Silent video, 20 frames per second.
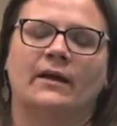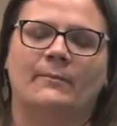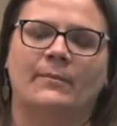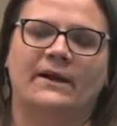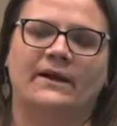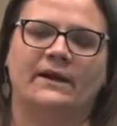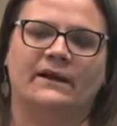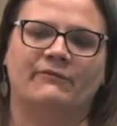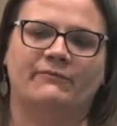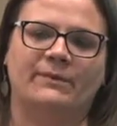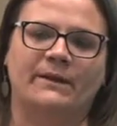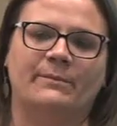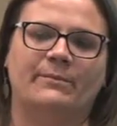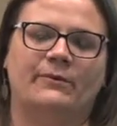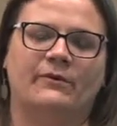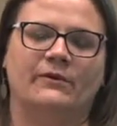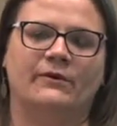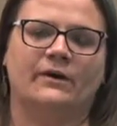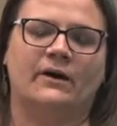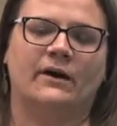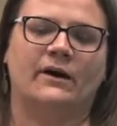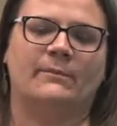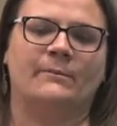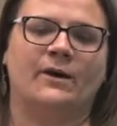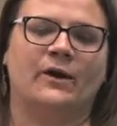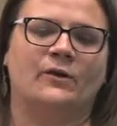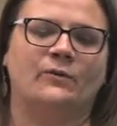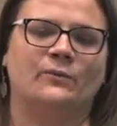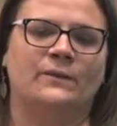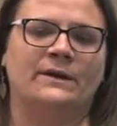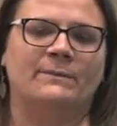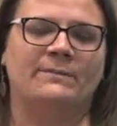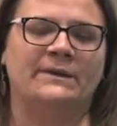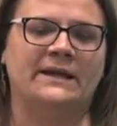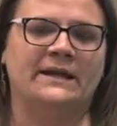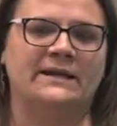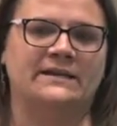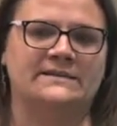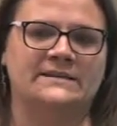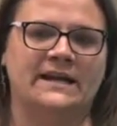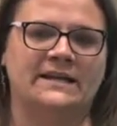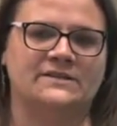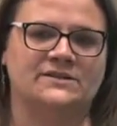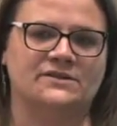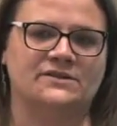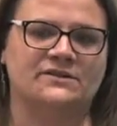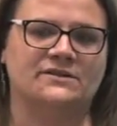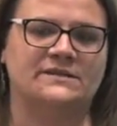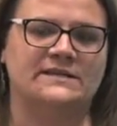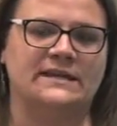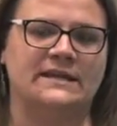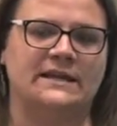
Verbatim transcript: But if people um, are repeat testers,